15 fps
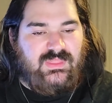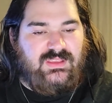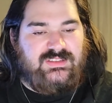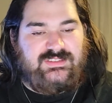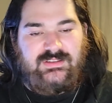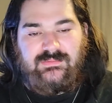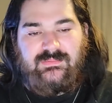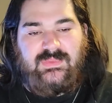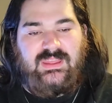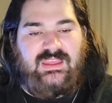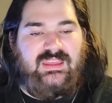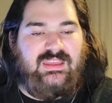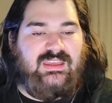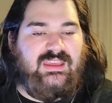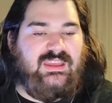So,
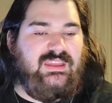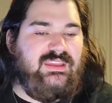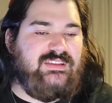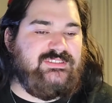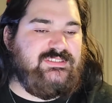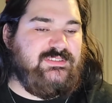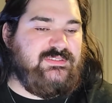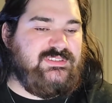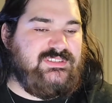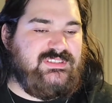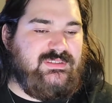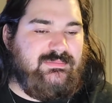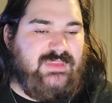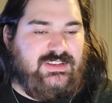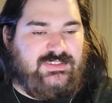AES uses
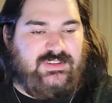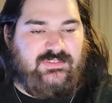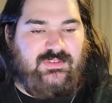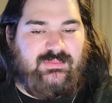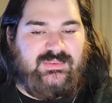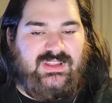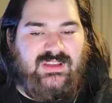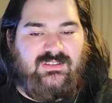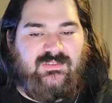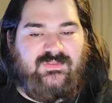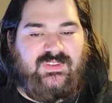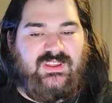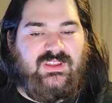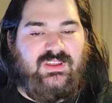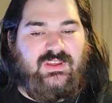symmetric
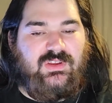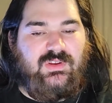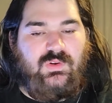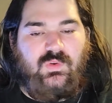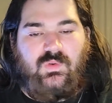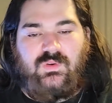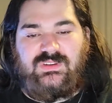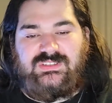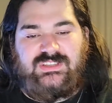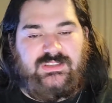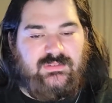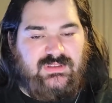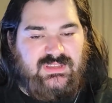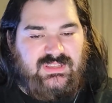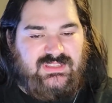cryptography, or
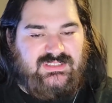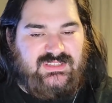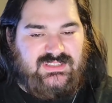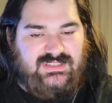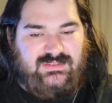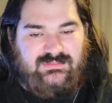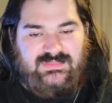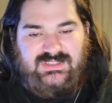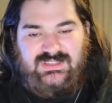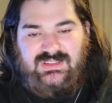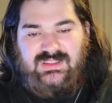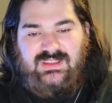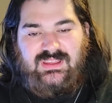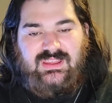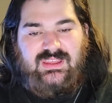secret key systems.
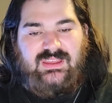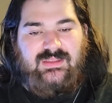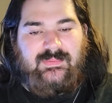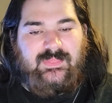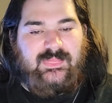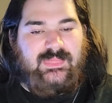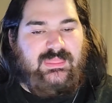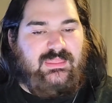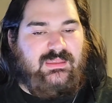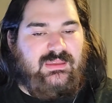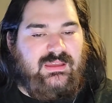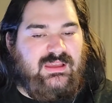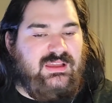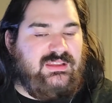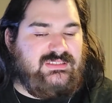
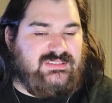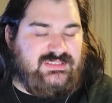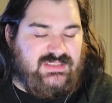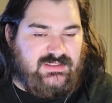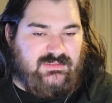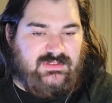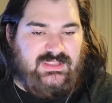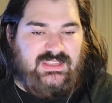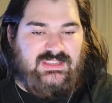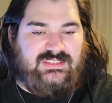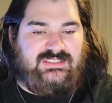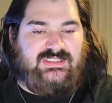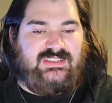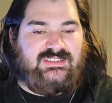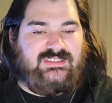A single key
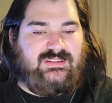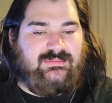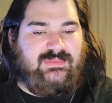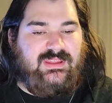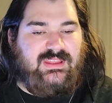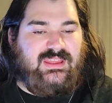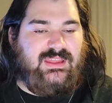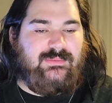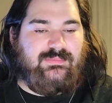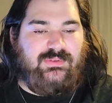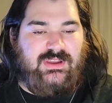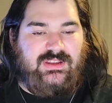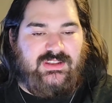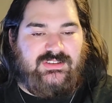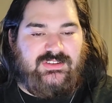system, a
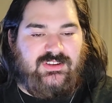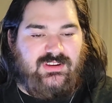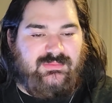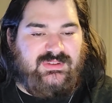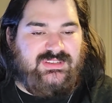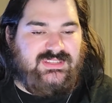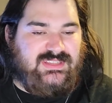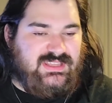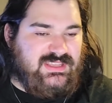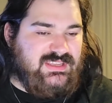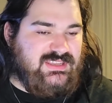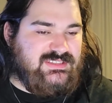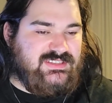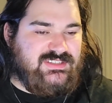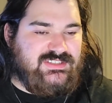predetermined
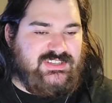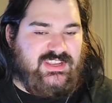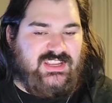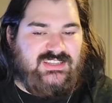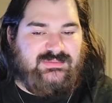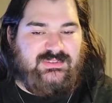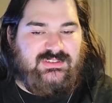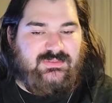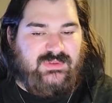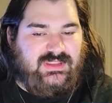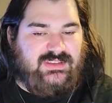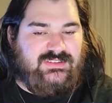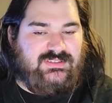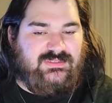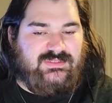key is exchanged
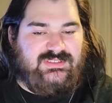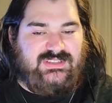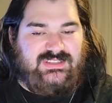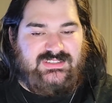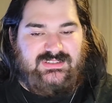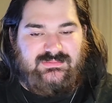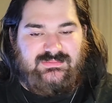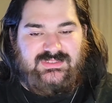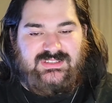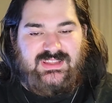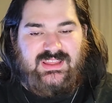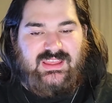between two systems